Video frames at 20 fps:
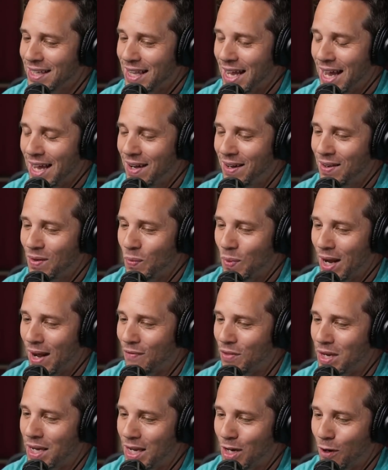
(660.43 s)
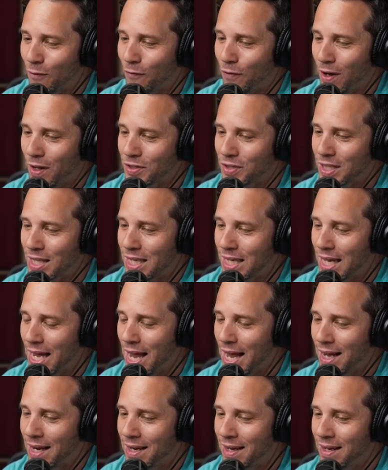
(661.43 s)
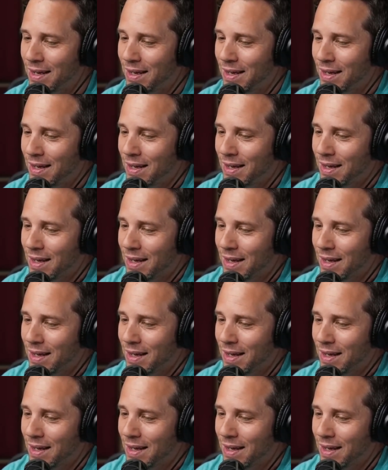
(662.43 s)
Then we have the near falls at the end.